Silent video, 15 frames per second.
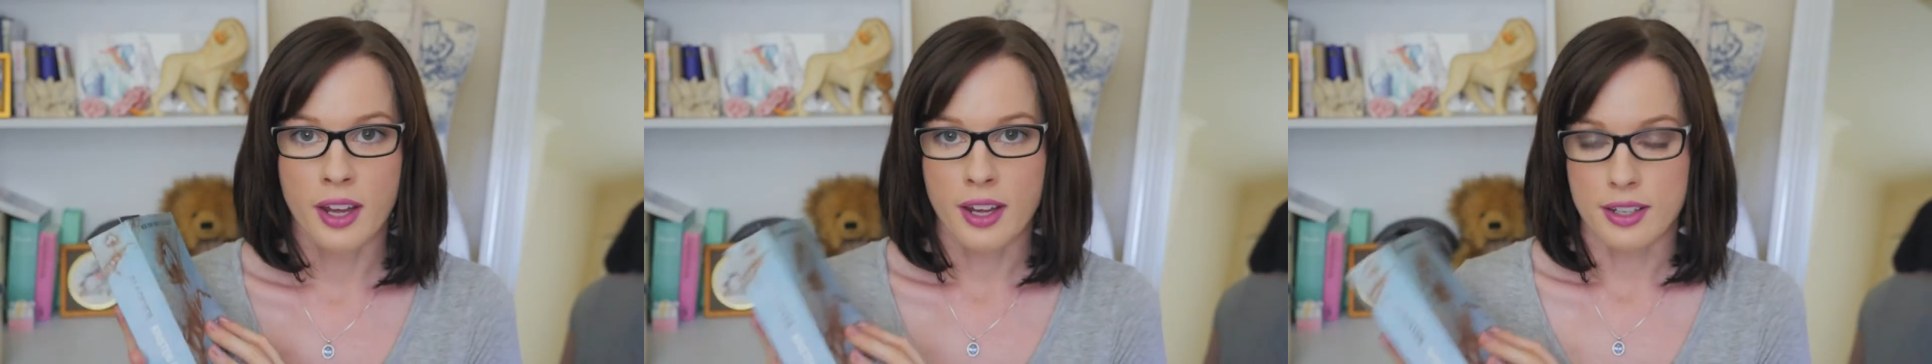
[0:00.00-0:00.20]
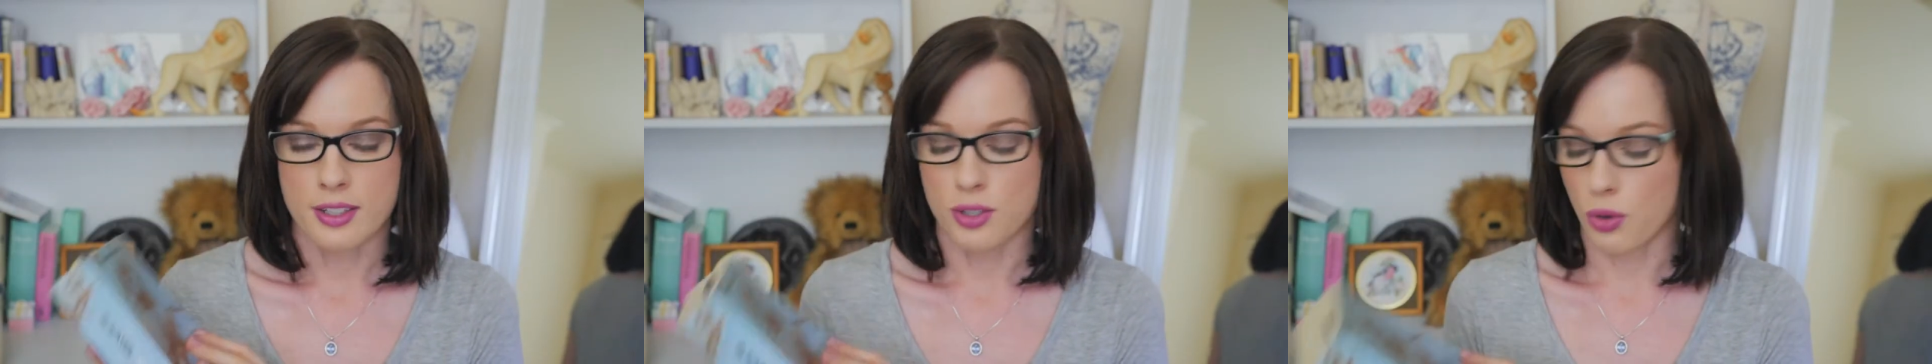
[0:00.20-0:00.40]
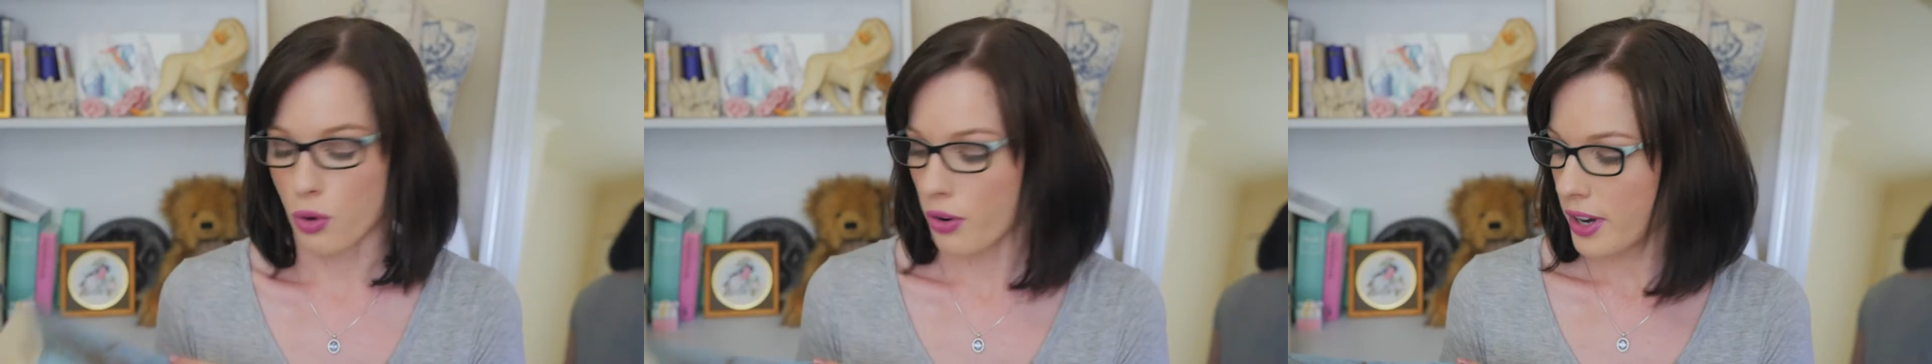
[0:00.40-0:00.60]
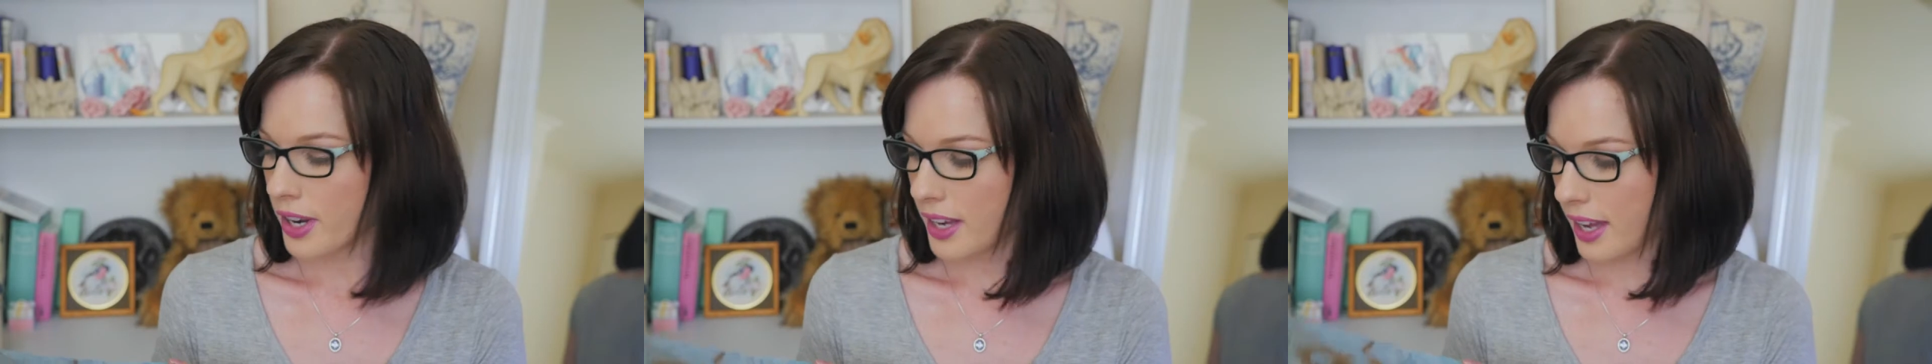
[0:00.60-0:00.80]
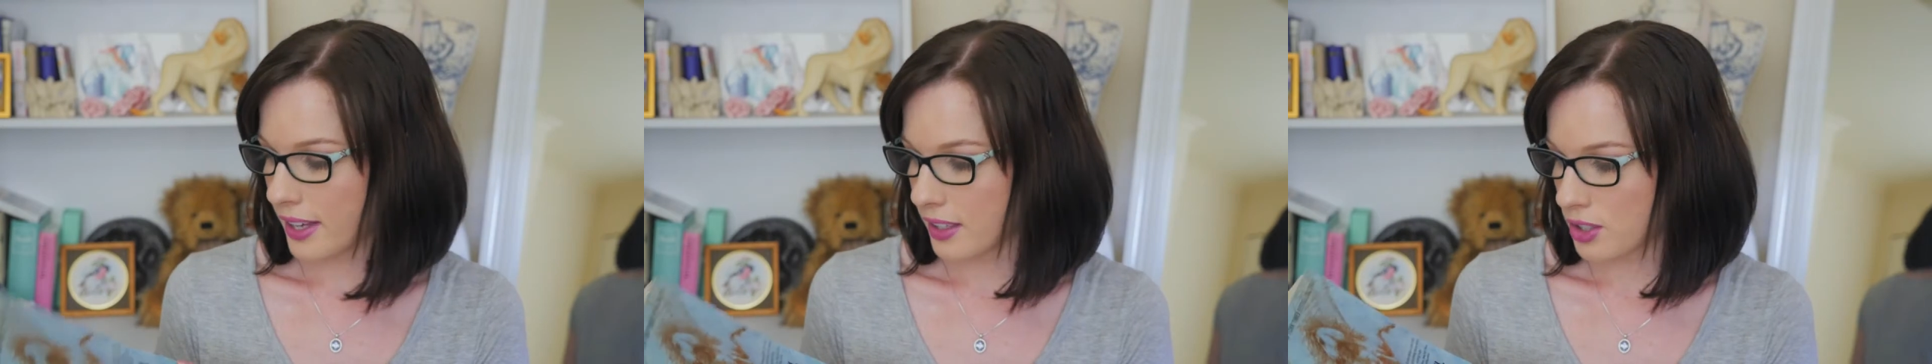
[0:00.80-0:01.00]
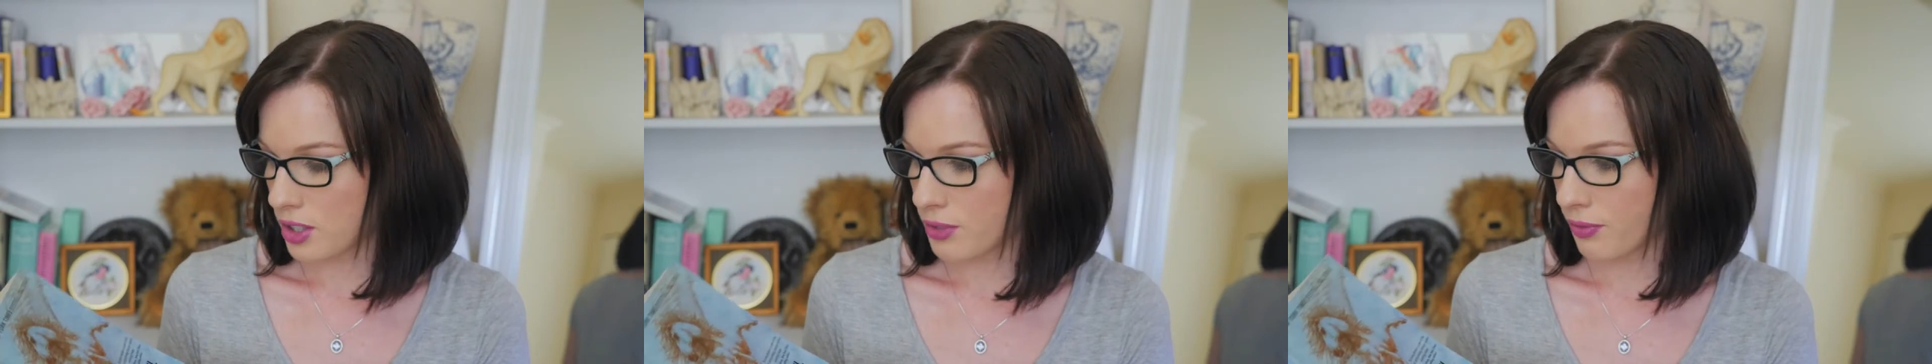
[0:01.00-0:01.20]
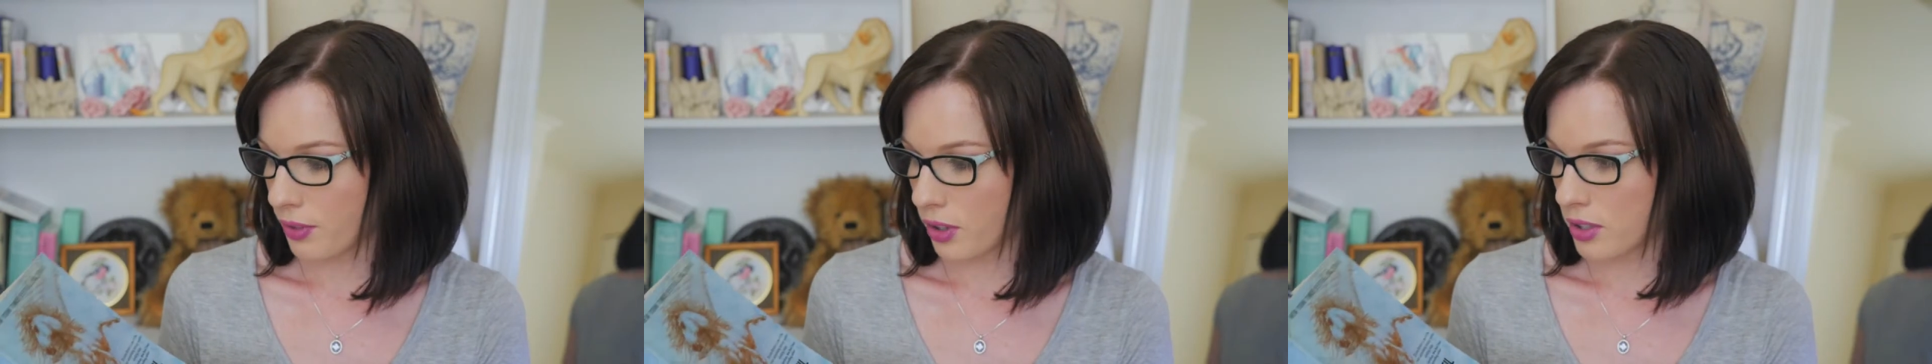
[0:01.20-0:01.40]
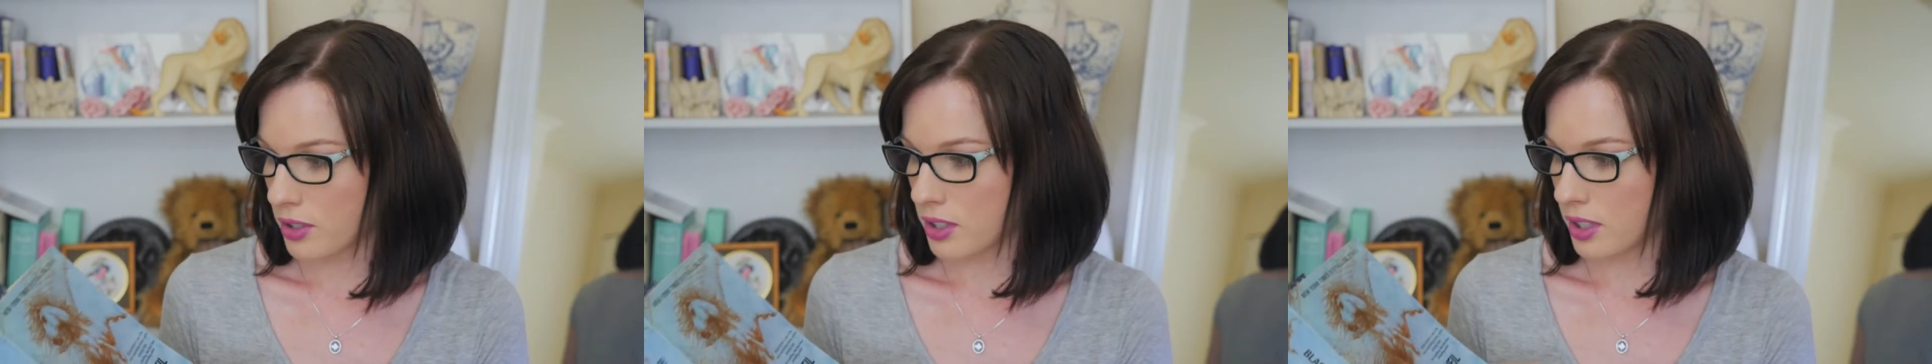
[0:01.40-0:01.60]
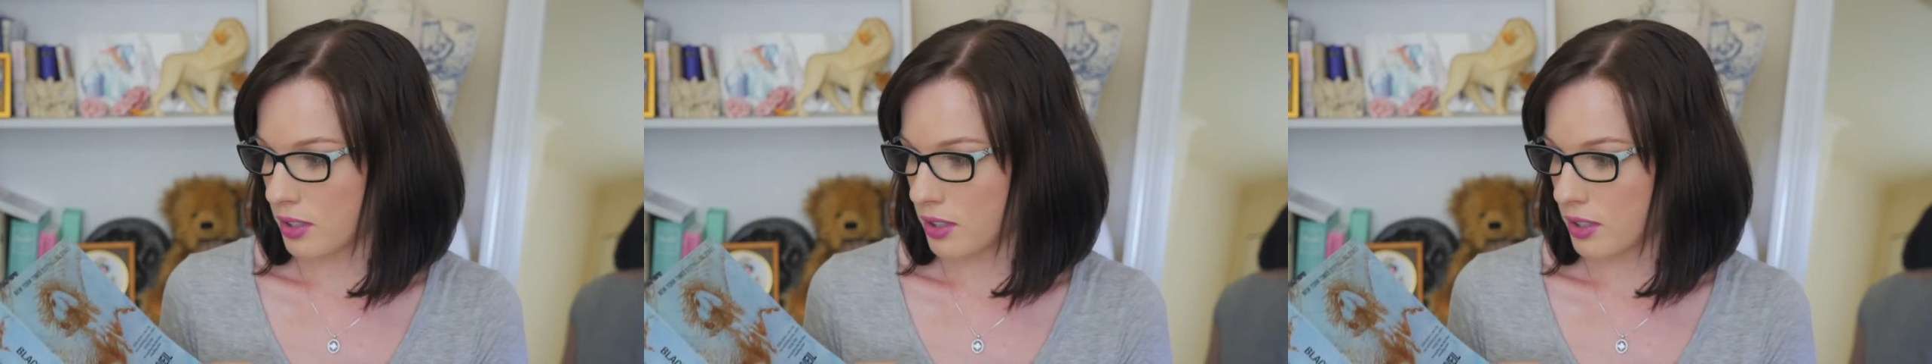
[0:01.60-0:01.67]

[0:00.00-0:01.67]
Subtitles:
story, and it just follows the